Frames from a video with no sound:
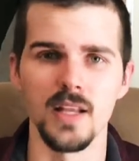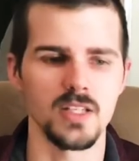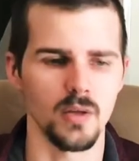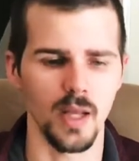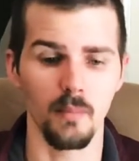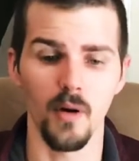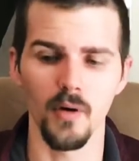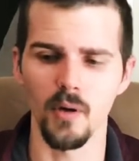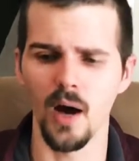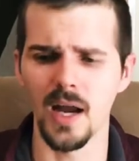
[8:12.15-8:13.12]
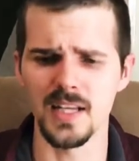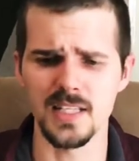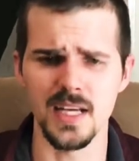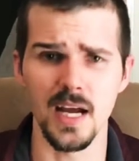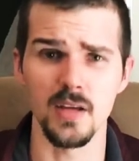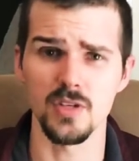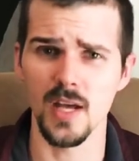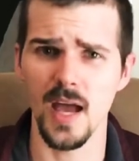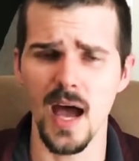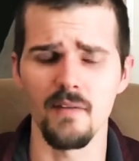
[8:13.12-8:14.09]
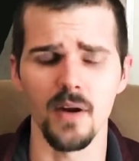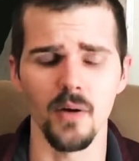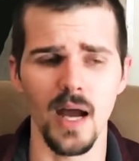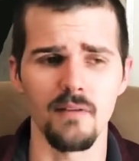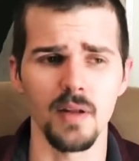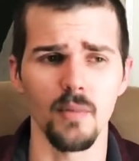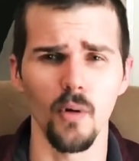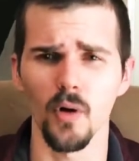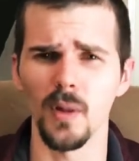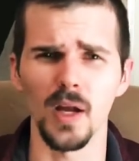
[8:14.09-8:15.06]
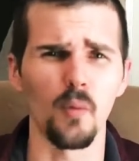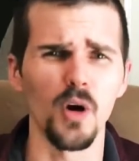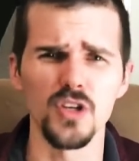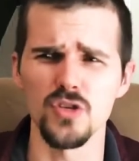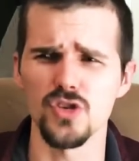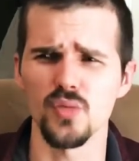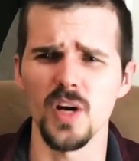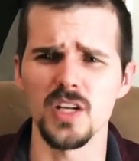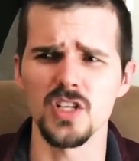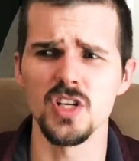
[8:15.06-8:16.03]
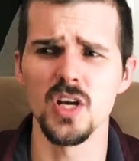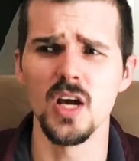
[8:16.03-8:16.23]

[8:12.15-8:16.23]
So like Mario Odyssey I used to have, I don't have anymore, or like 1-2 Switch,